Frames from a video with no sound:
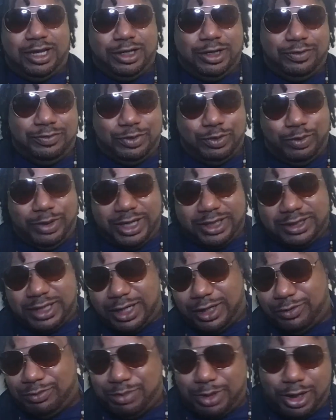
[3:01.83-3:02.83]
I love the
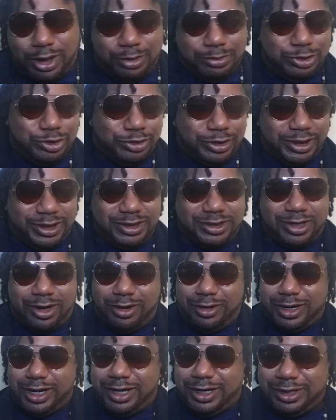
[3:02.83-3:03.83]
wicks. I love palm trees.
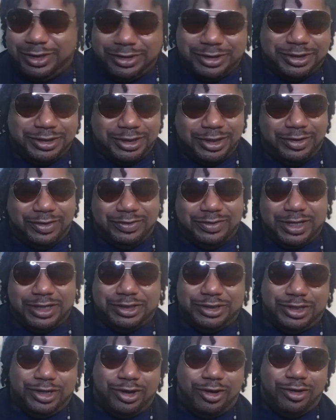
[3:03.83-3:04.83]
All that other stuff
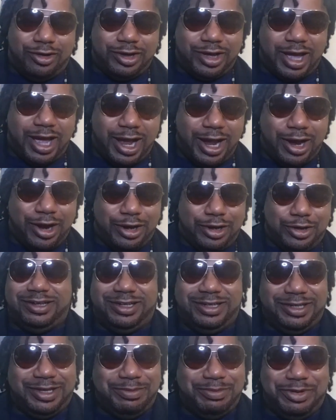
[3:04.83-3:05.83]
that you call your hair.
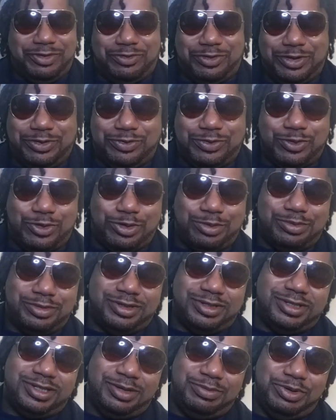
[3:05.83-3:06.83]
The
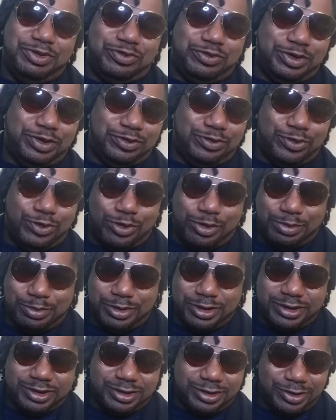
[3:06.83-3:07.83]
demi-freeformers,
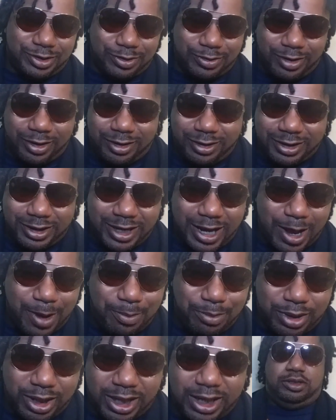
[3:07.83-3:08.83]
semi-freeformers, all of
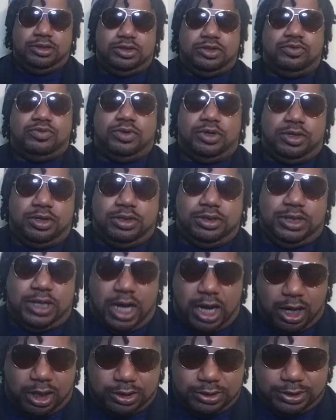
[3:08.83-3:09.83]
that. But the word
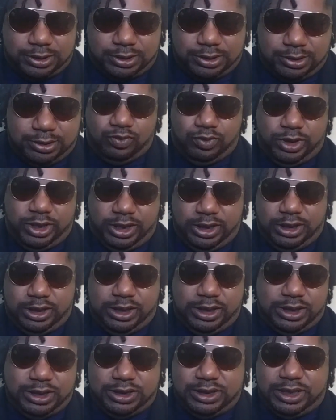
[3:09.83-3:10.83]
locks, what
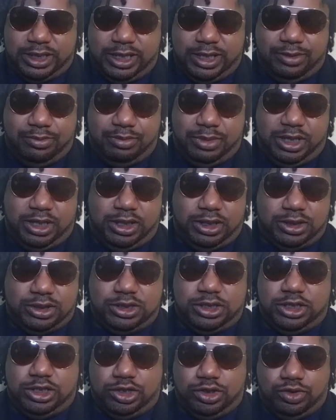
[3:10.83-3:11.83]
does it
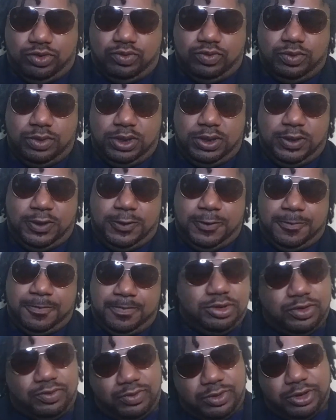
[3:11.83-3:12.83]
mean to you?
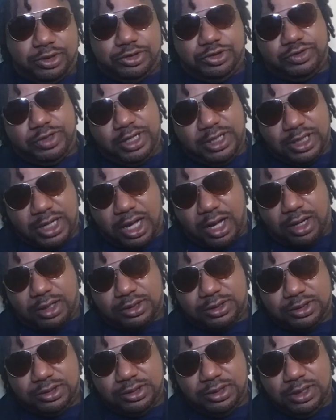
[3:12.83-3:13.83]
The word
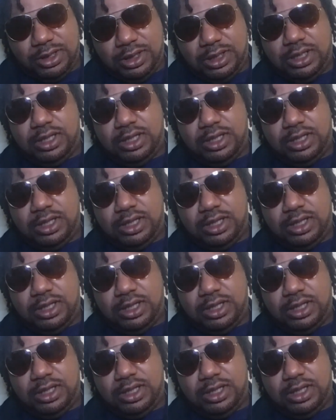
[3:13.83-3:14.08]
dreadlocks,